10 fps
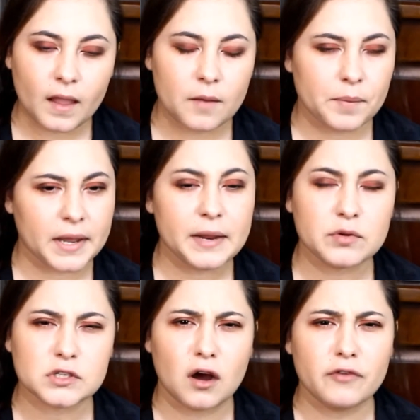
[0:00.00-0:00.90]
but he
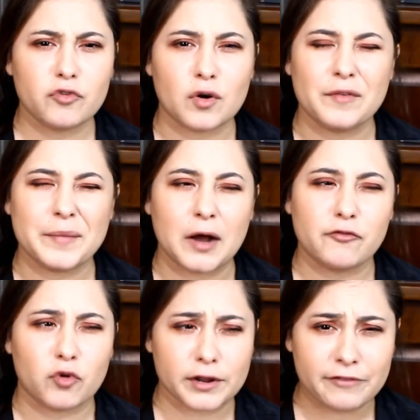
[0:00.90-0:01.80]
was gone for
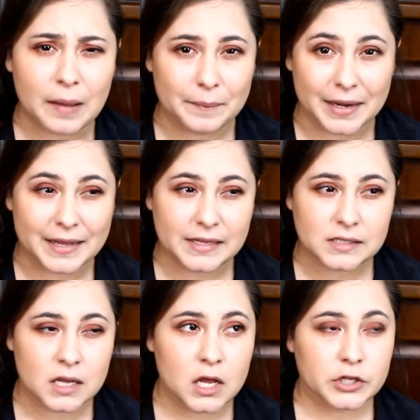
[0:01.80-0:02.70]
about 45
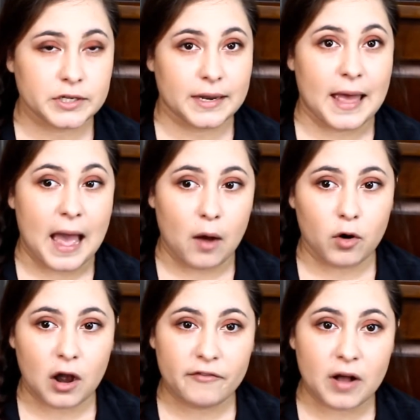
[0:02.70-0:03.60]
minutes to an
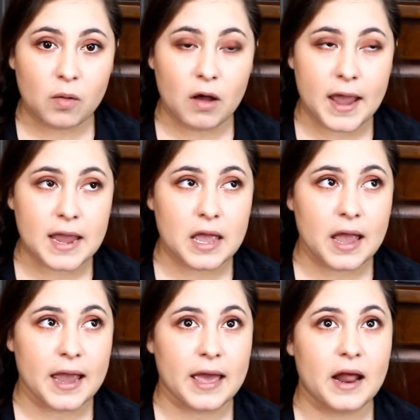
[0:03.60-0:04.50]
hour, I felt like.
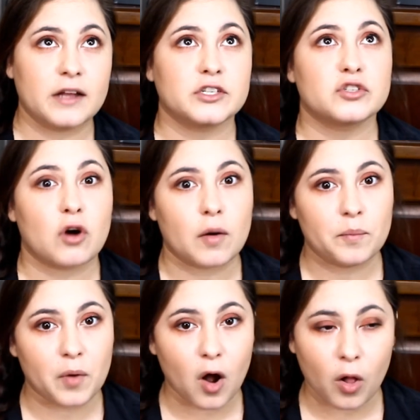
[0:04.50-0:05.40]
And I just
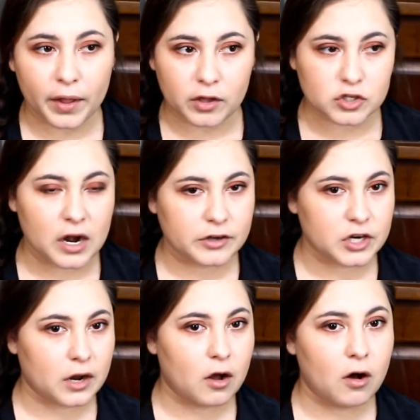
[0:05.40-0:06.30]
started bawling. I was crying. I was
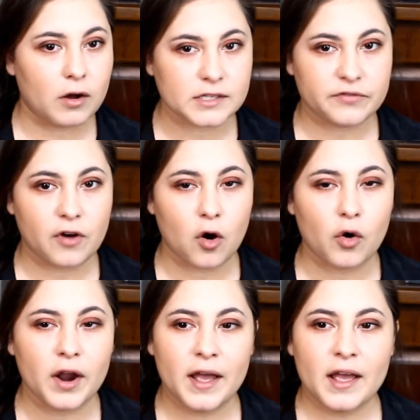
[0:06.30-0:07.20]
trying to call his
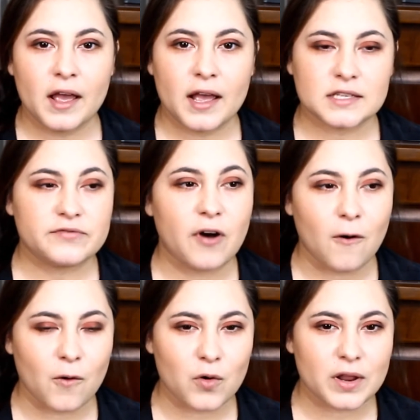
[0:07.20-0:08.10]
phone. His
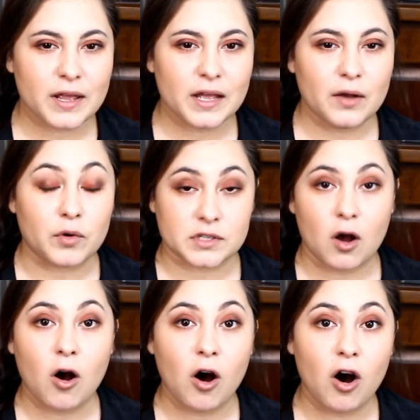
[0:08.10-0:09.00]
phone was
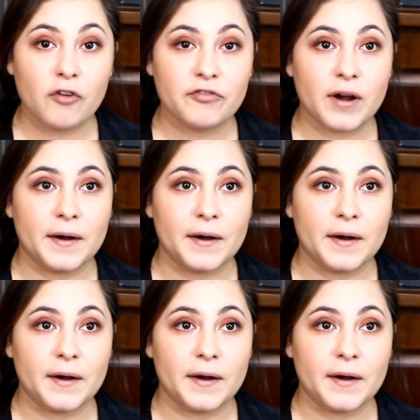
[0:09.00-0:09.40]
off.